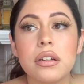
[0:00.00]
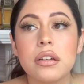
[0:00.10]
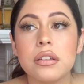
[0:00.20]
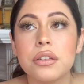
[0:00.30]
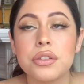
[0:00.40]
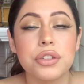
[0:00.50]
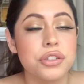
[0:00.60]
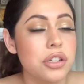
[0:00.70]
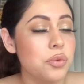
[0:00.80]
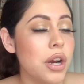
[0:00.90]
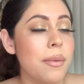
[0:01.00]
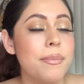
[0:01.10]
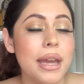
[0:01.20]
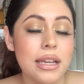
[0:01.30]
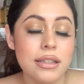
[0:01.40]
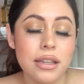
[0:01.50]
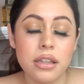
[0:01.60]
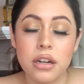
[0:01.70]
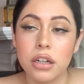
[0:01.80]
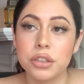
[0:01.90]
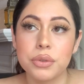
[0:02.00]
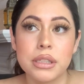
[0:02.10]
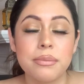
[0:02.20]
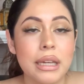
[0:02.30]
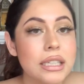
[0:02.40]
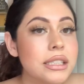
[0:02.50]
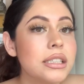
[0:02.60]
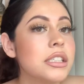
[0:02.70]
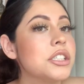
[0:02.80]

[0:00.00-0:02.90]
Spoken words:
those nurses were amazing. The doctor was amazing to